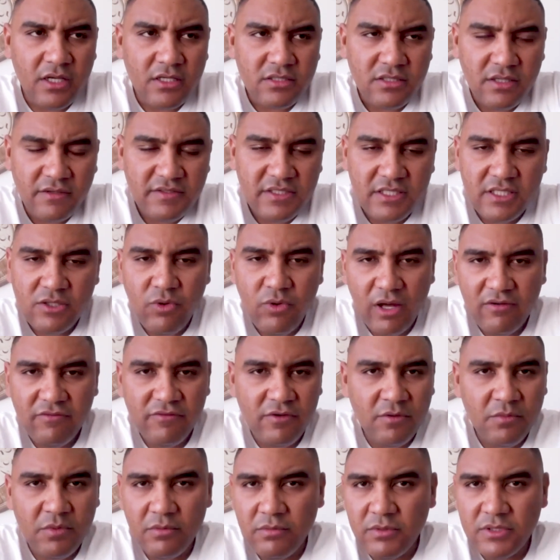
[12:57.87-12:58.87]
So I've seen quite a
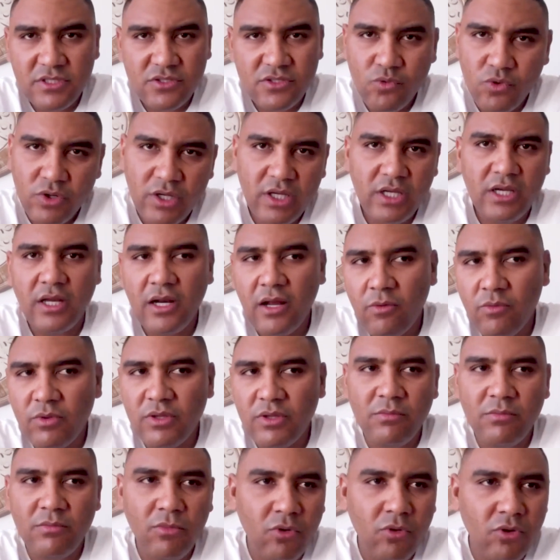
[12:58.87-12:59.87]
few people just walking around
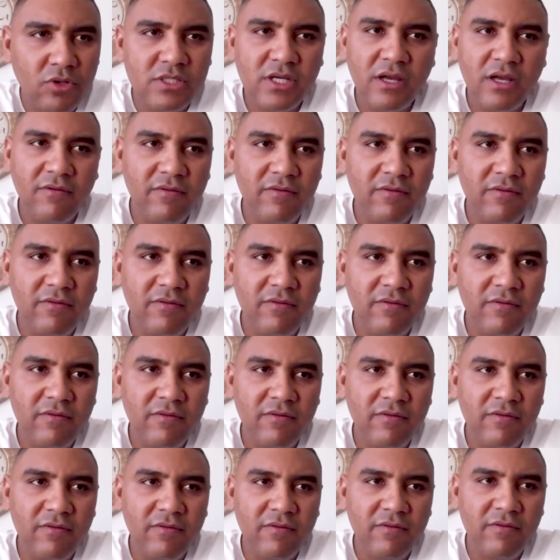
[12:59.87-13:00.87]
with a mask covering the
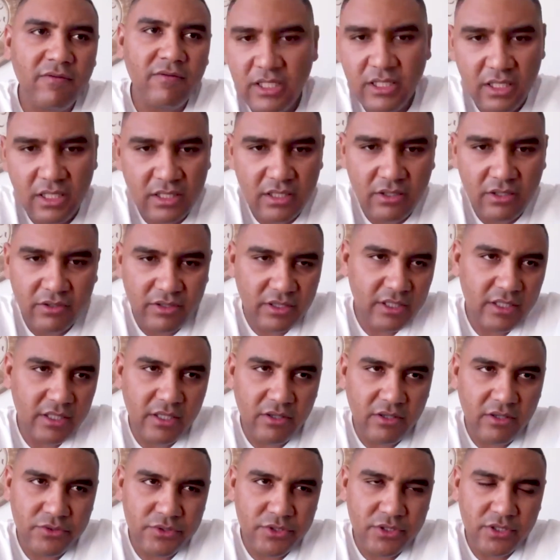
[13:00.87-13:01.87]
mouth only and not the
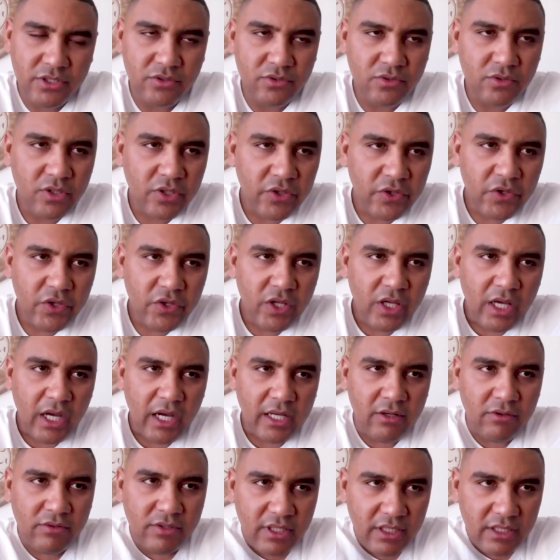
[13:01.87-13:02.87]
nose. So
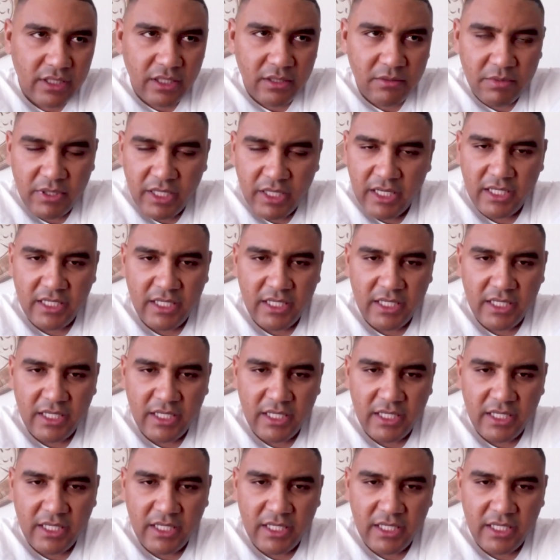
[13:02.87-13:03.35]
I don't think there will be